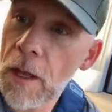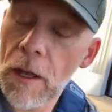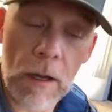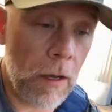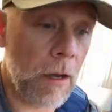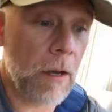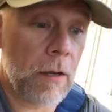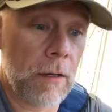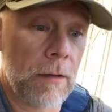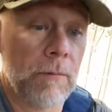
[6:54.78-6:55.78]

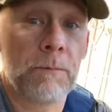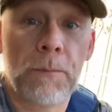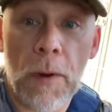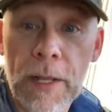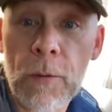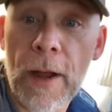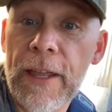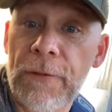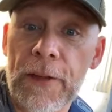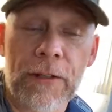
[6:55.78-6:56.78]
Buddy
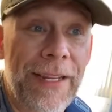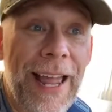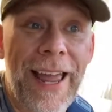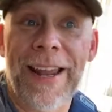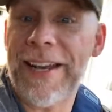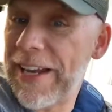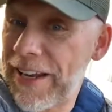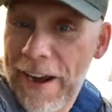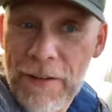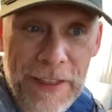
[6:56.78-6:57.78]
Wakefield at
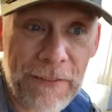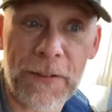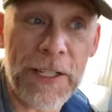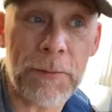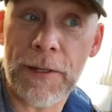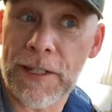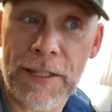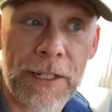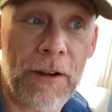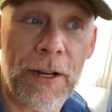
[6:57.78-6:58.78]
everything. Facebook,
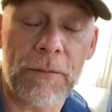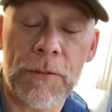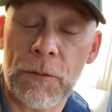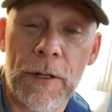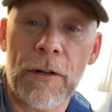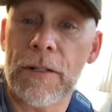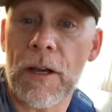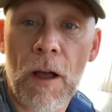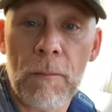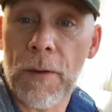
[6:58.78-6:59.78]
Instagram, okay. Twitter is
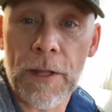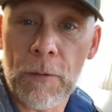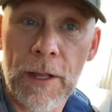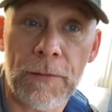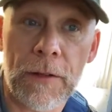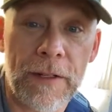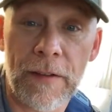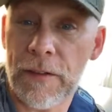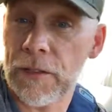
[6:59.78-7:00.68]
all Buddy Wakefield. And then there's